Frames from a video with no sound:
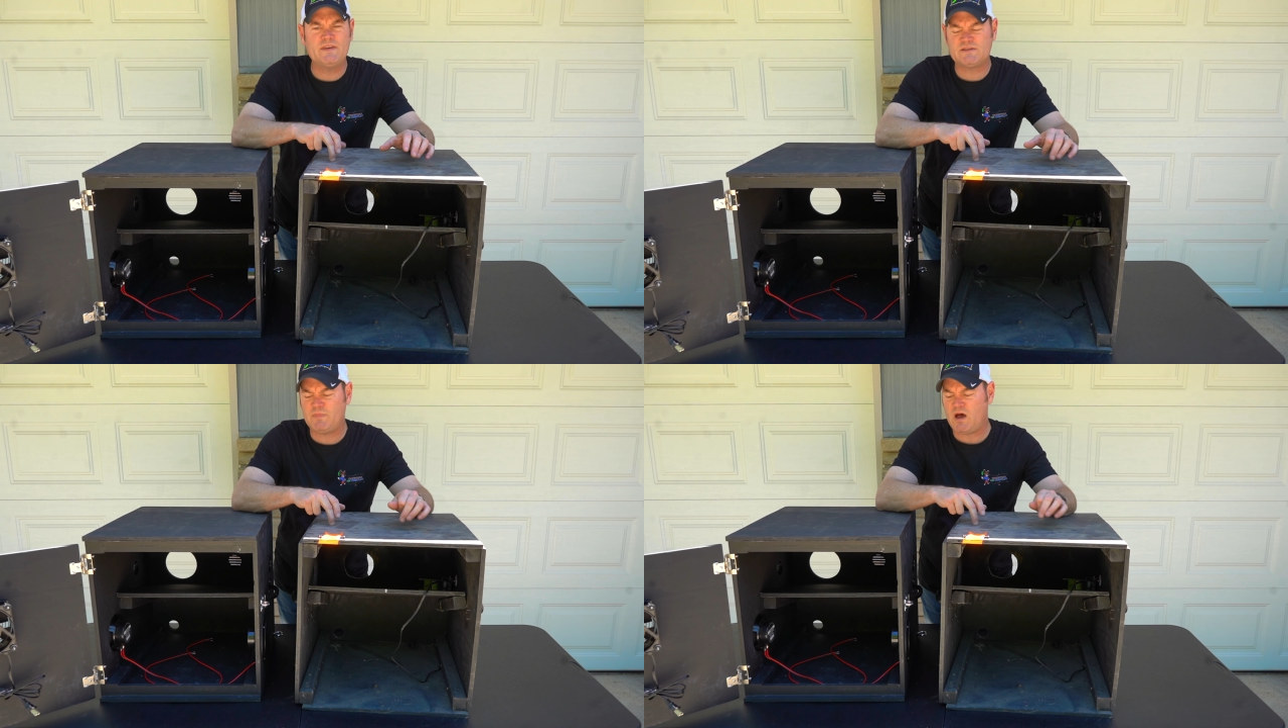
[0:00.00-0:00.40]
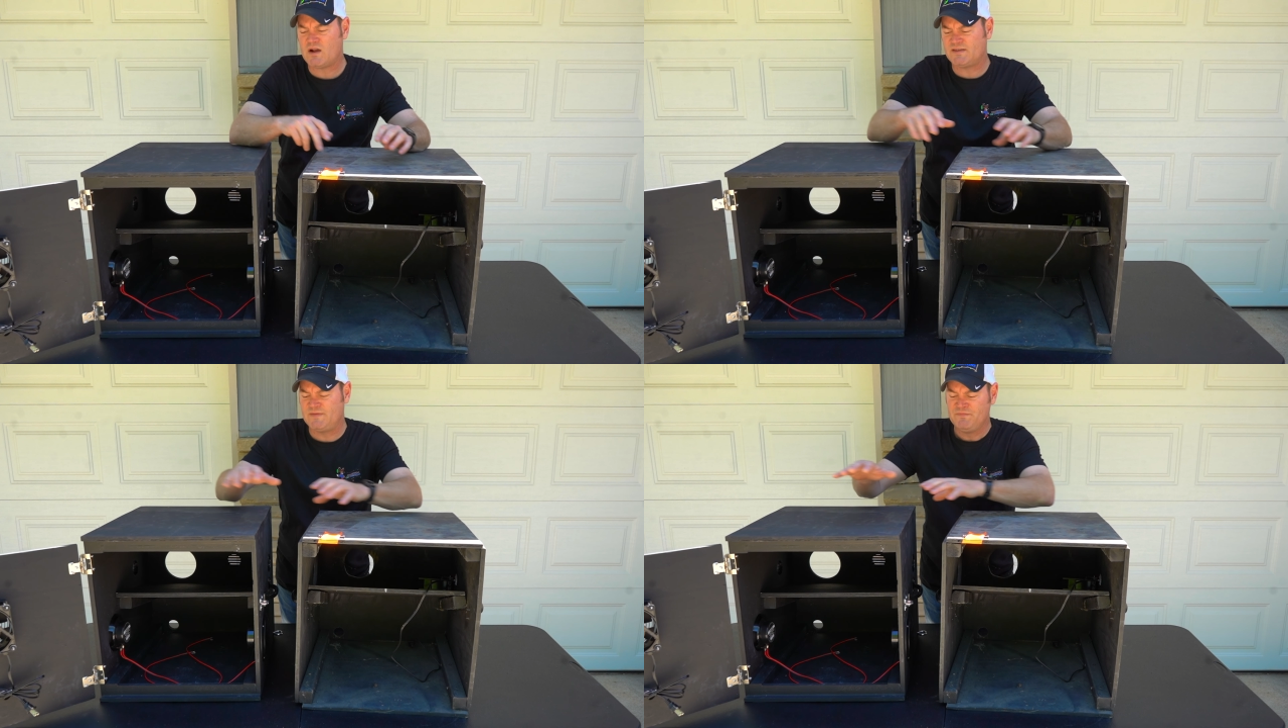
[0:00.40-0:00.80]
this
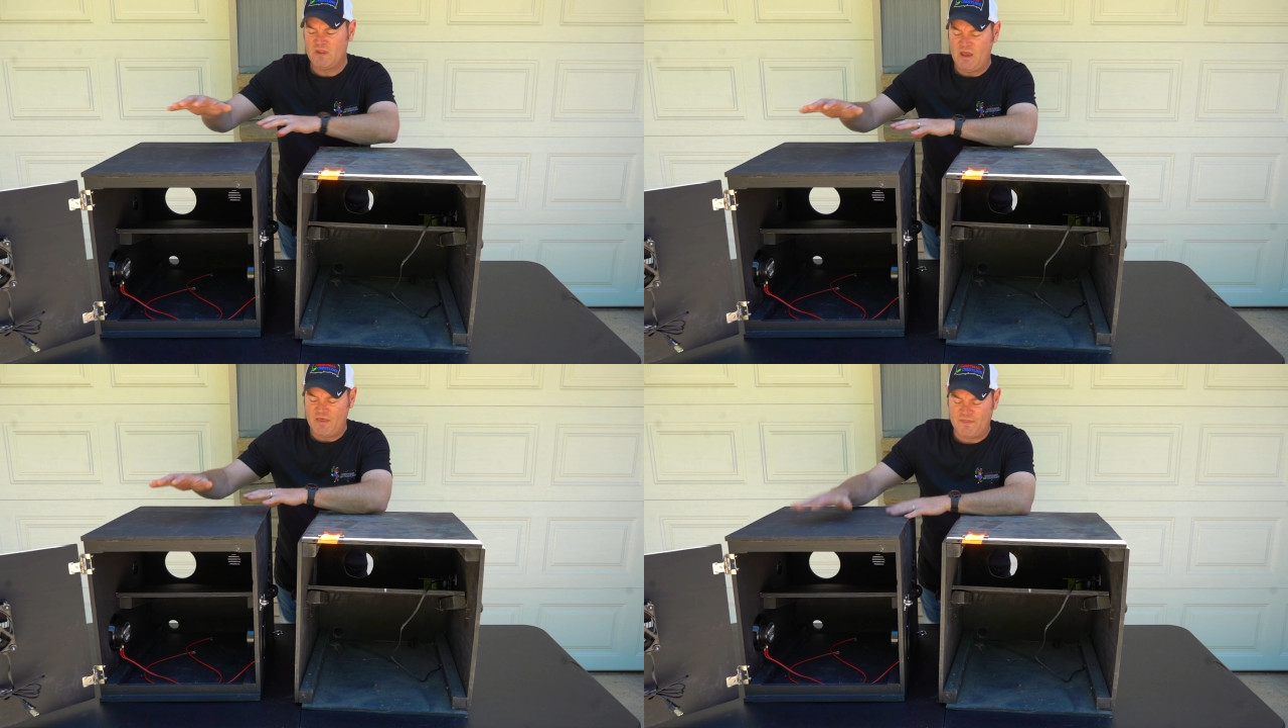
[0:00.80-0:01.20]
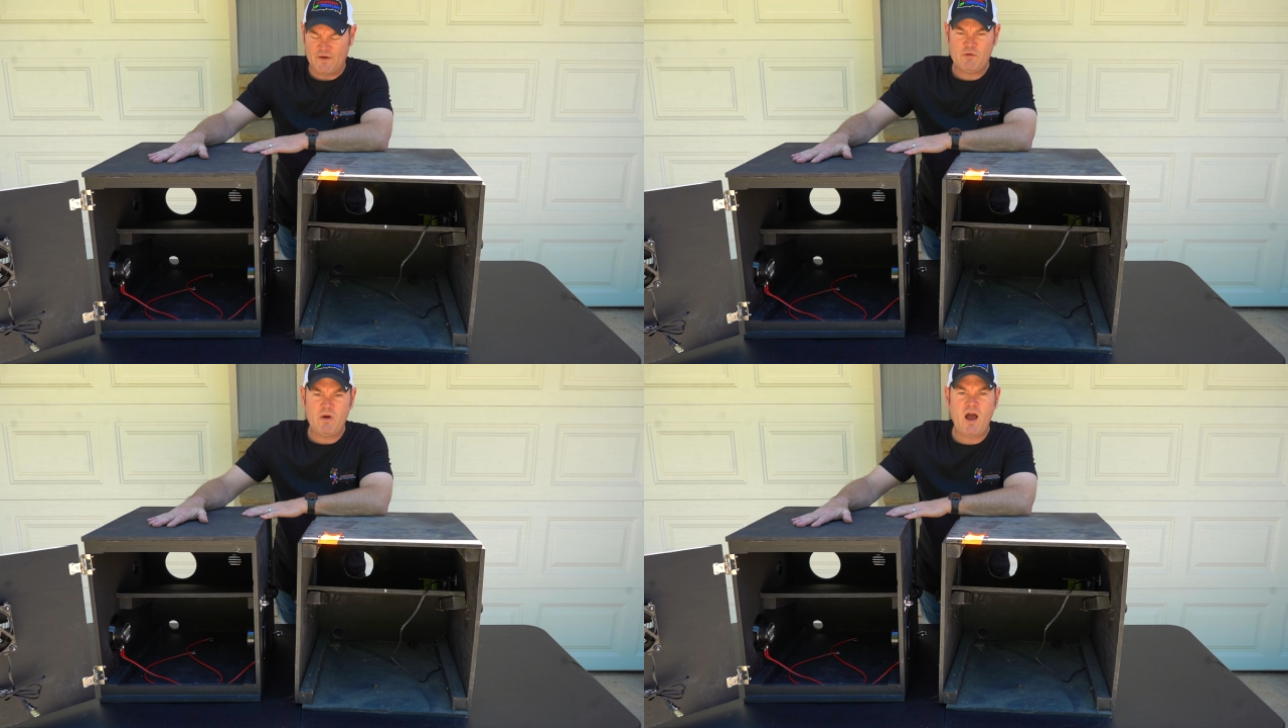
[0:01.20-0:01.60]
box.
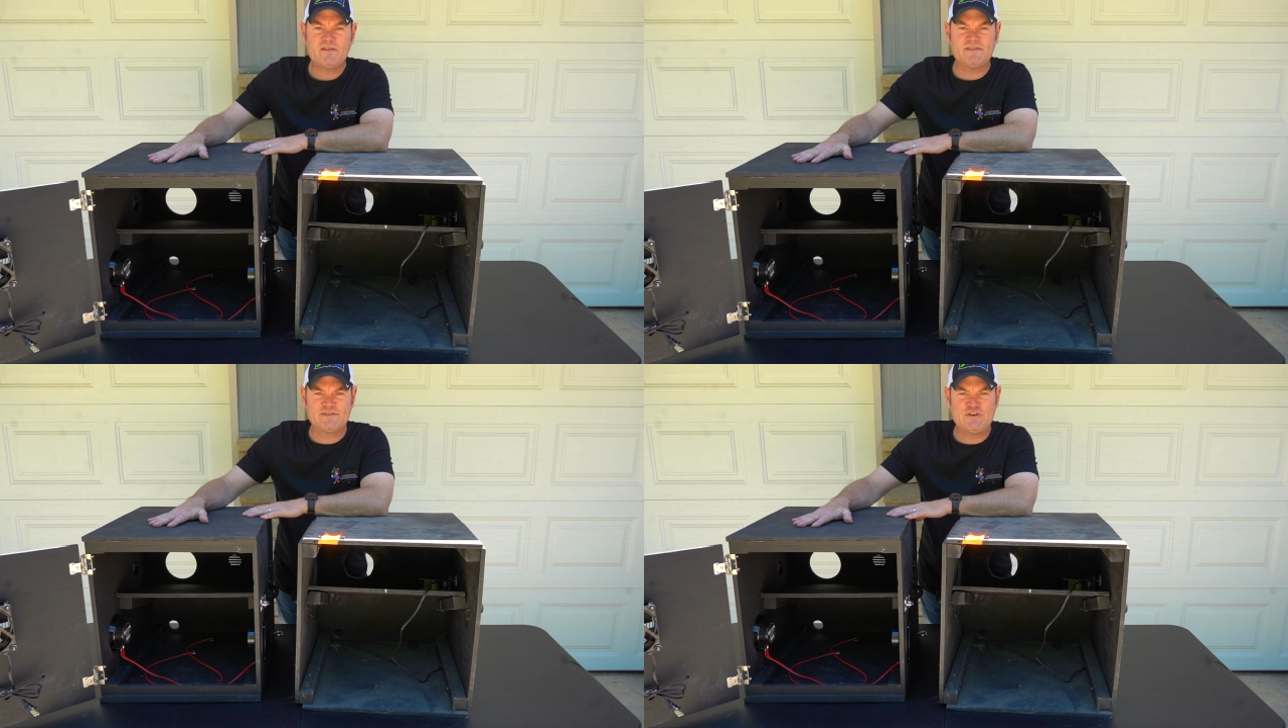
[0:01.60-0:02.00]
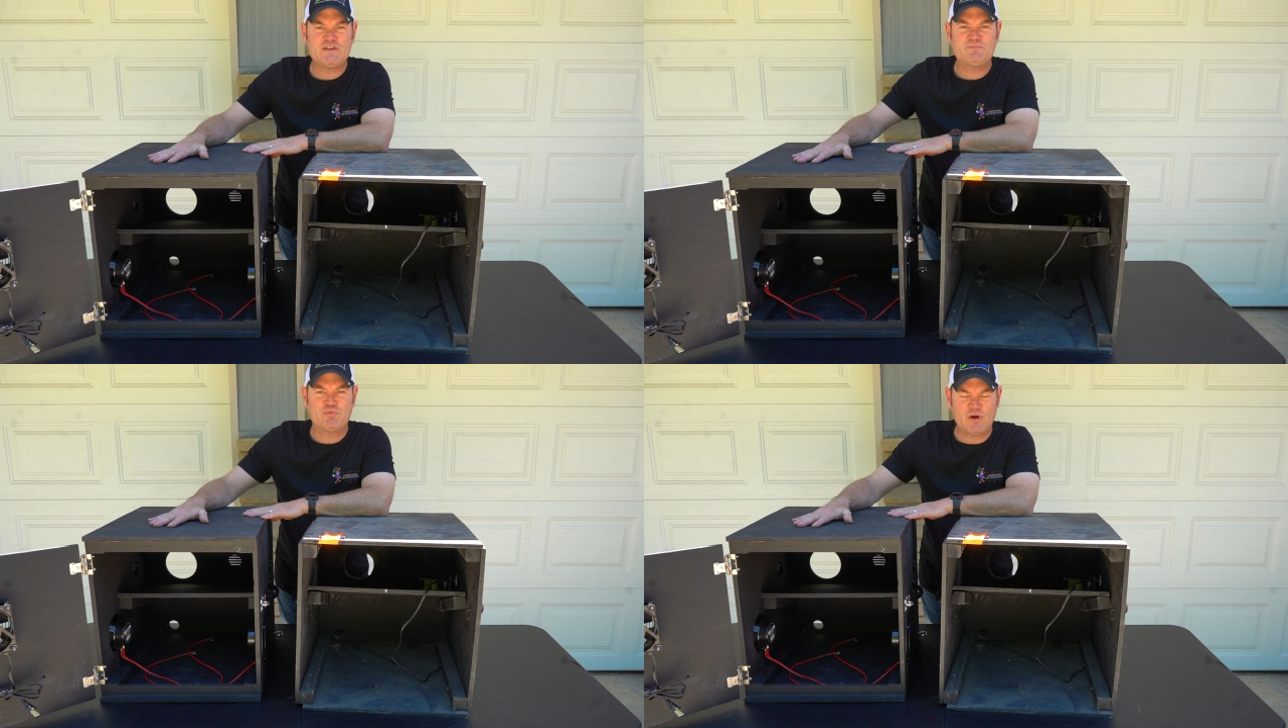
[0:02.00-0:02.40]
Their box is
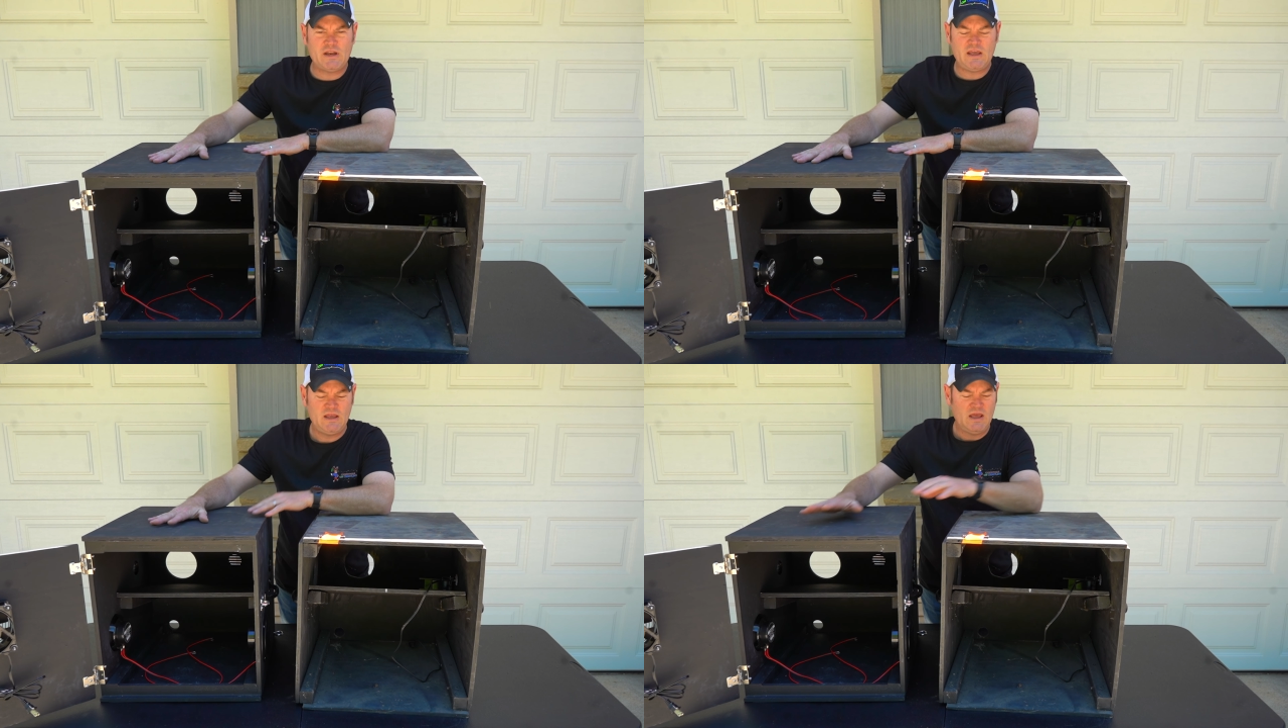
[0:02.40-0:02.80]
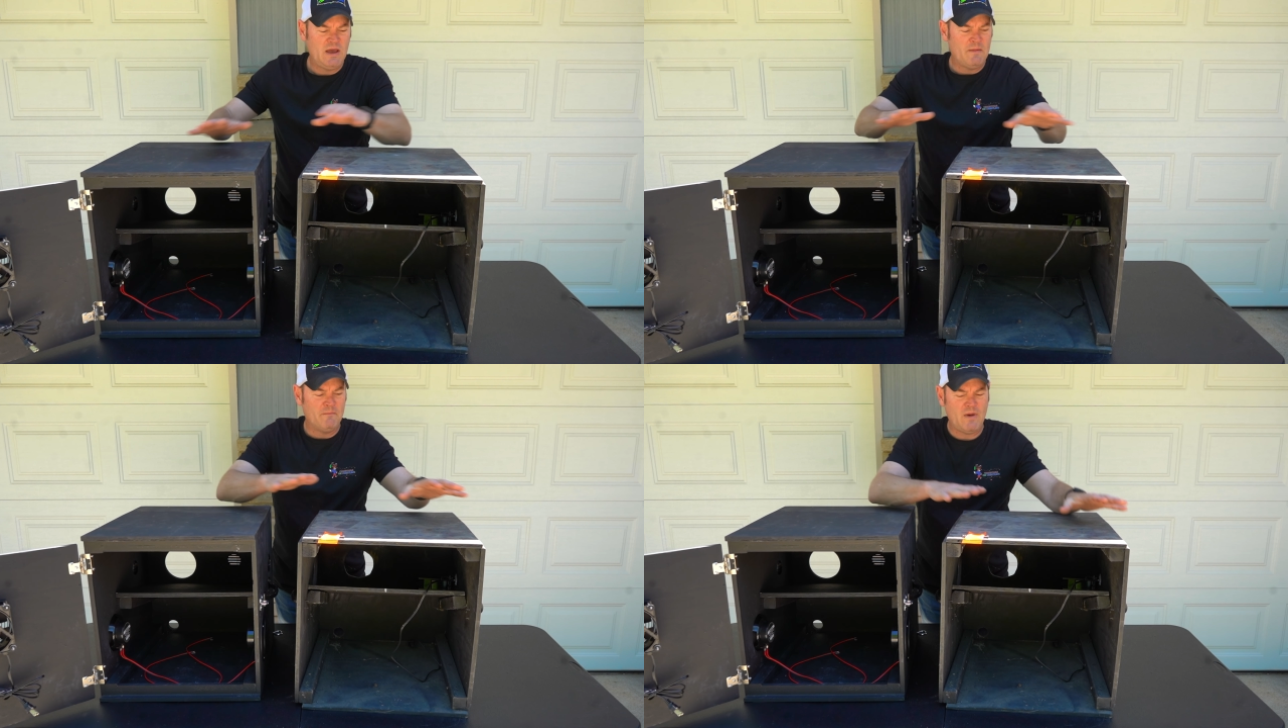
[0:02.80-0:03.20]
just pretty.
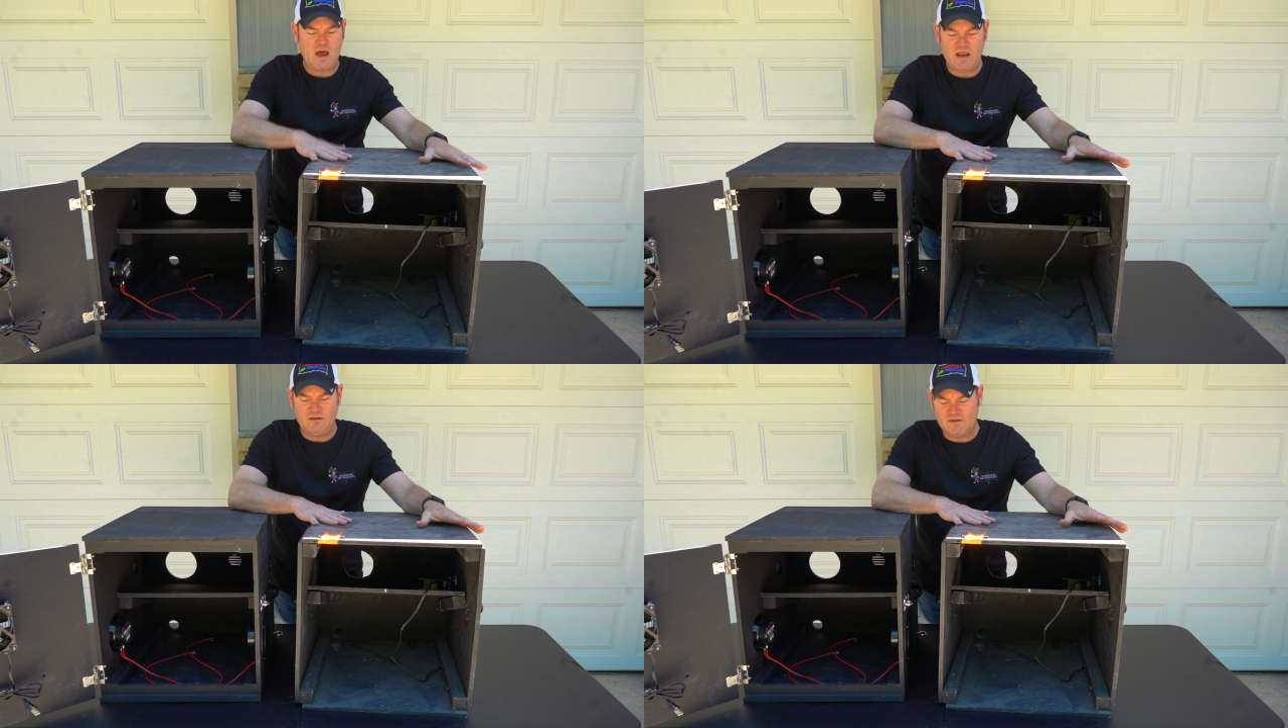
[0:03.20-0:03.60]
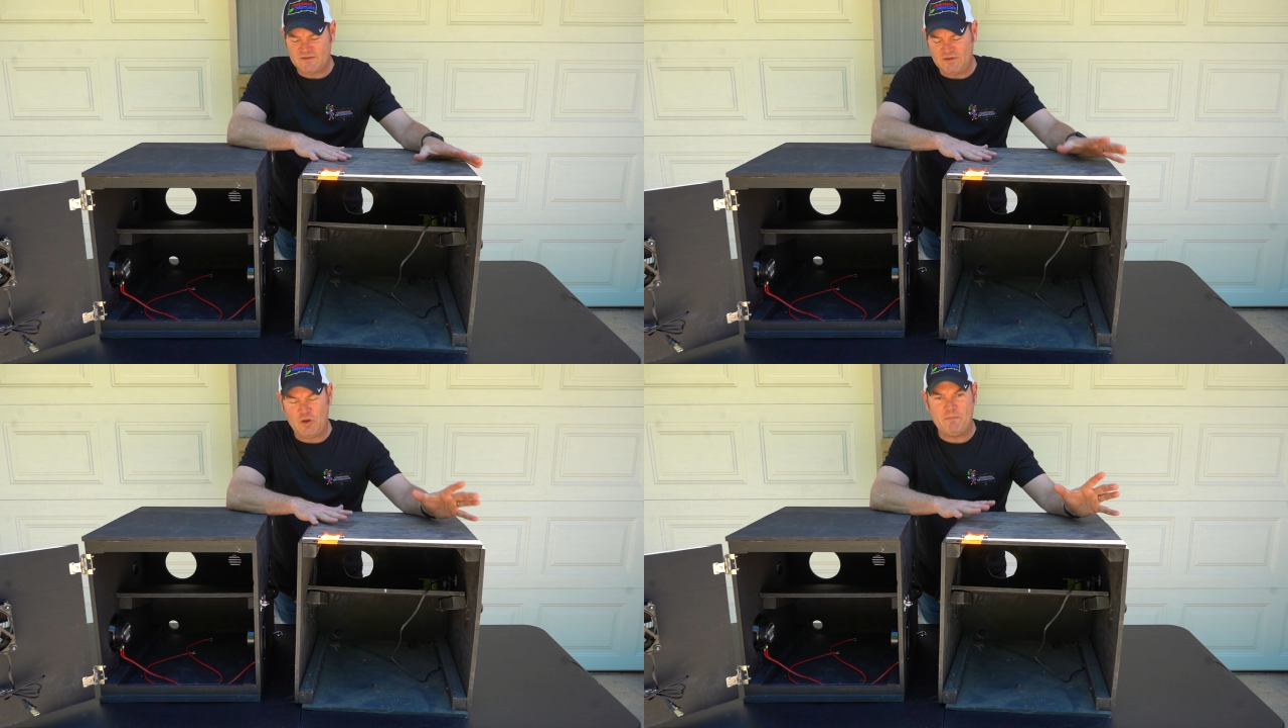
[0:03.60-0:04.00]
Mine looks a little